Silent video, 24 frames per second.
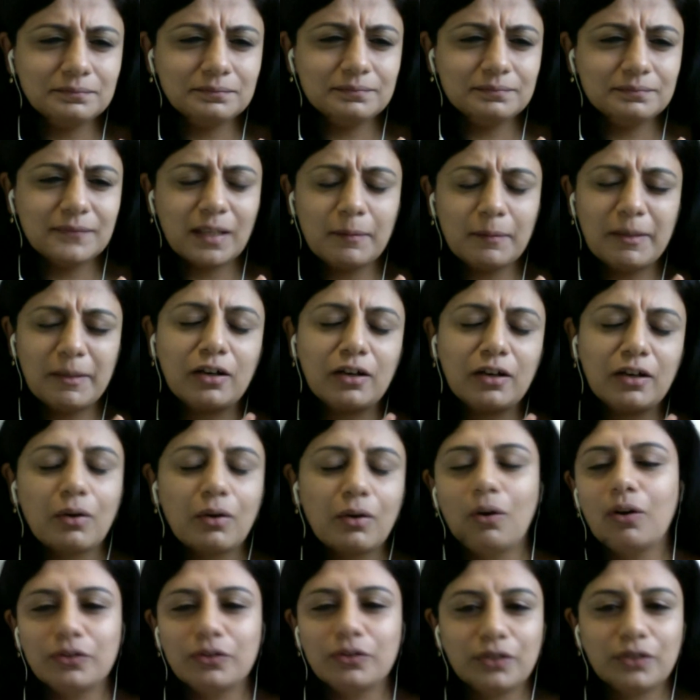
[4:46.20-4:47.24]
I mean,
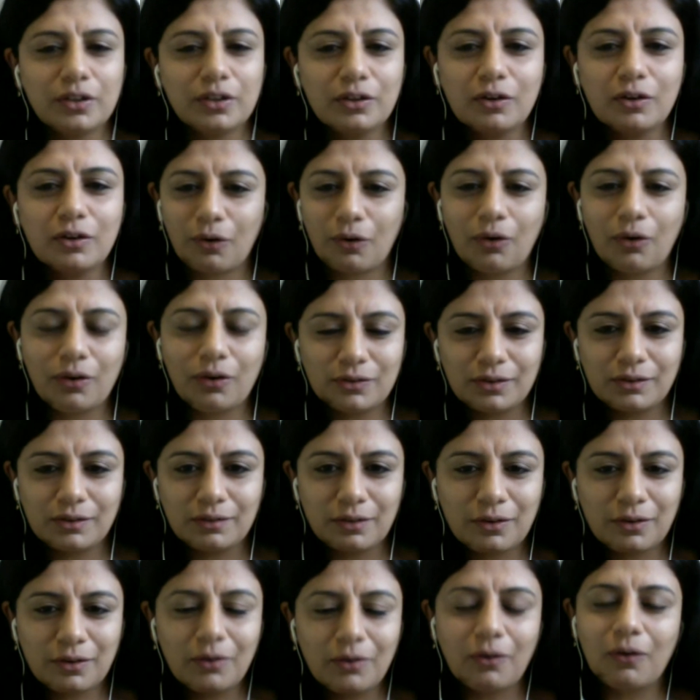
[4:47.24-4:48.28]
crores and crores and
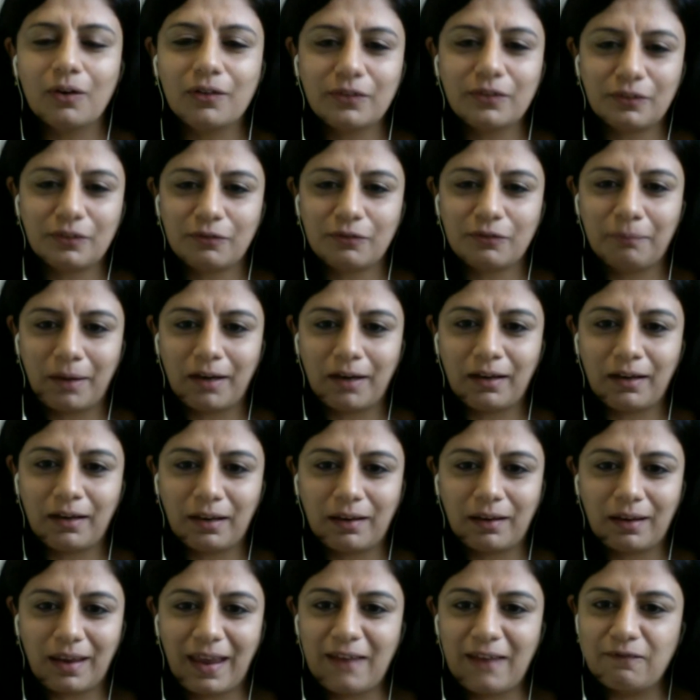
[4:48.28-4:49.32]
crores of money
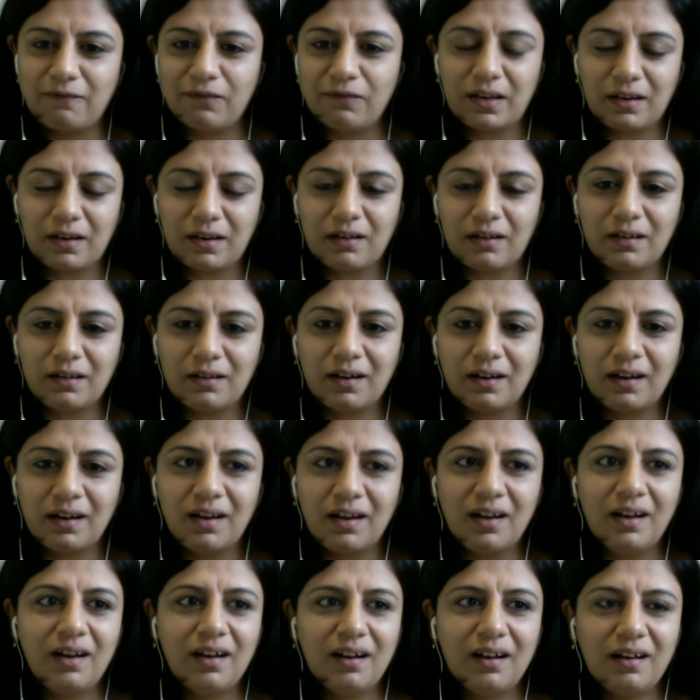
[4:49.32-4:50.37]
every year.
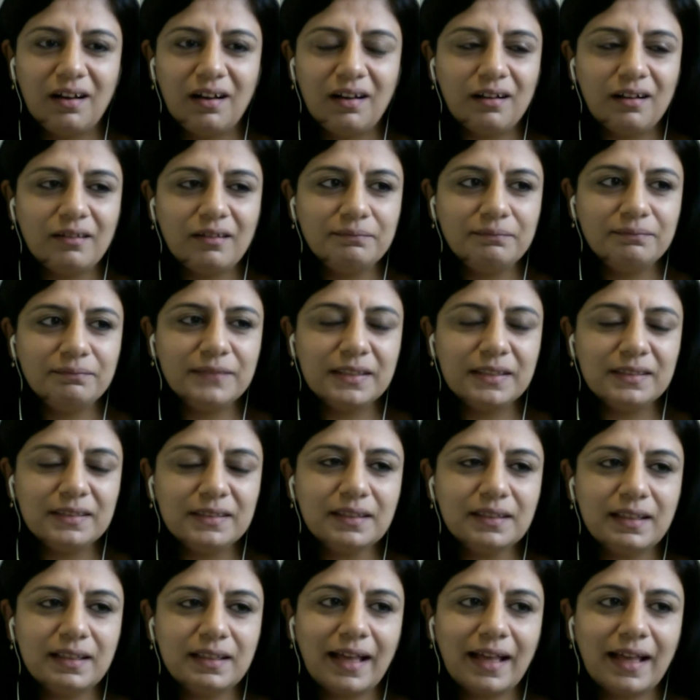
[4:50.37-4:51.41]
This is a
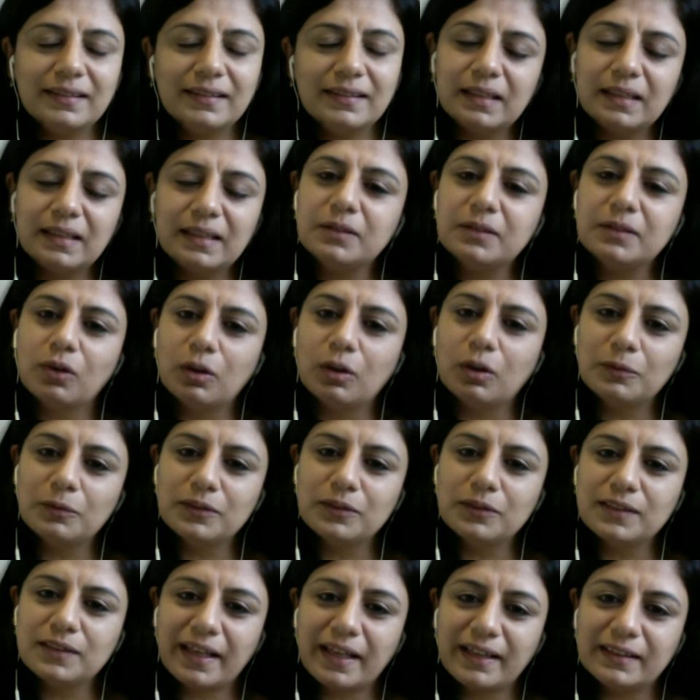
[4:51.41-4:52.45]
landscape which is
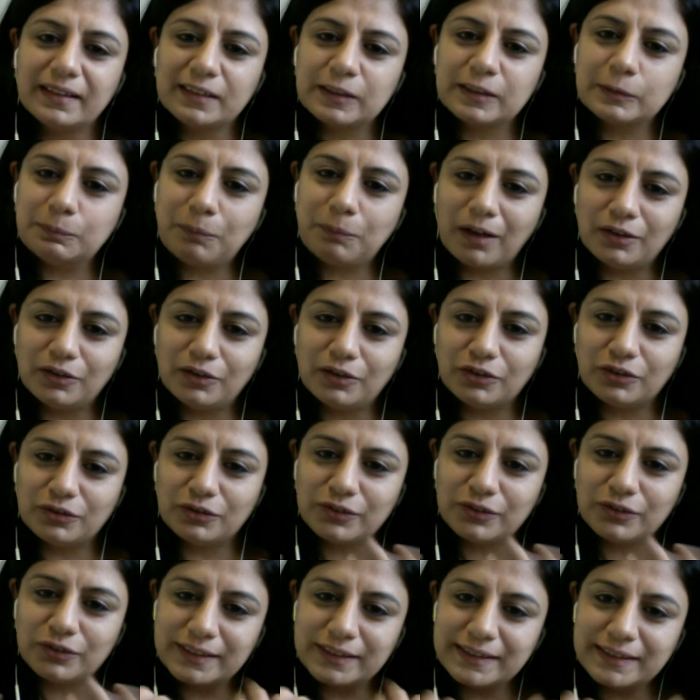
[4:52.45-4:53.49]
almost like a sponge.
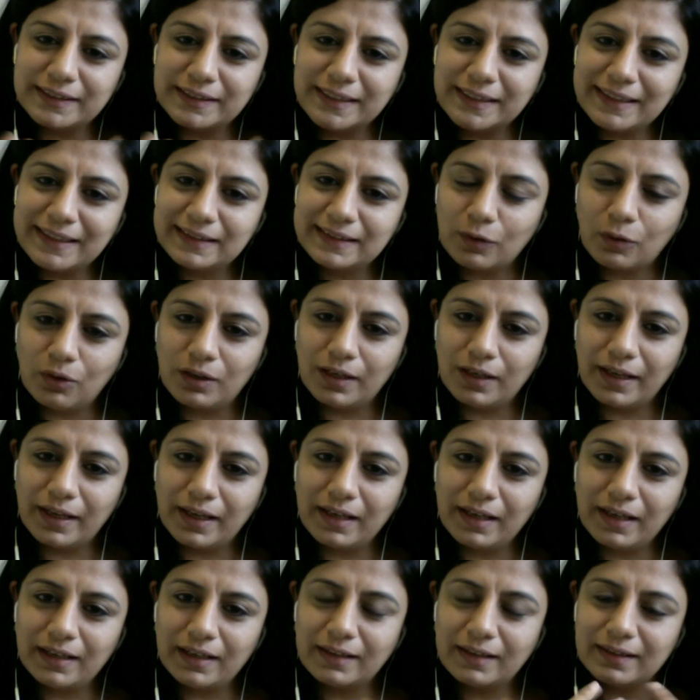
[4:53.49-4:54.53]
It takes it all
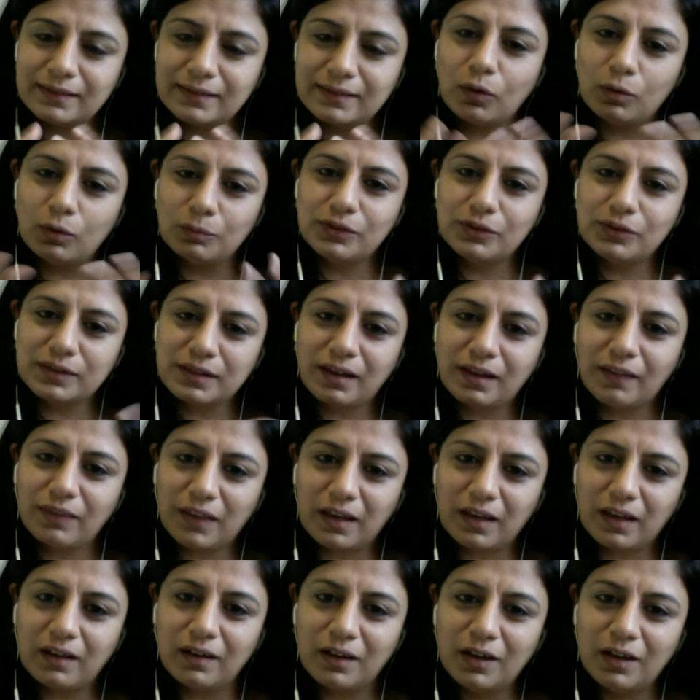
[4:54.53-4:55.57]
in and there's almost
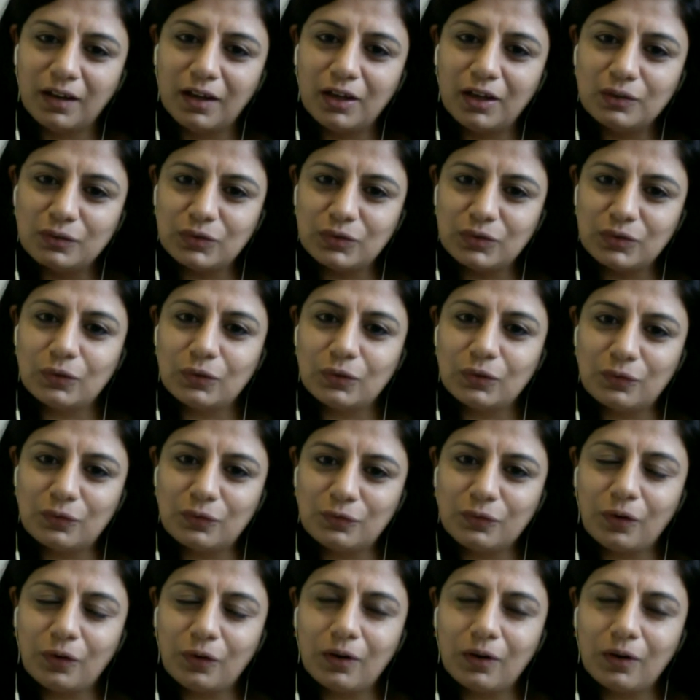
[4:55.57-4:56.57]
nothing to show for.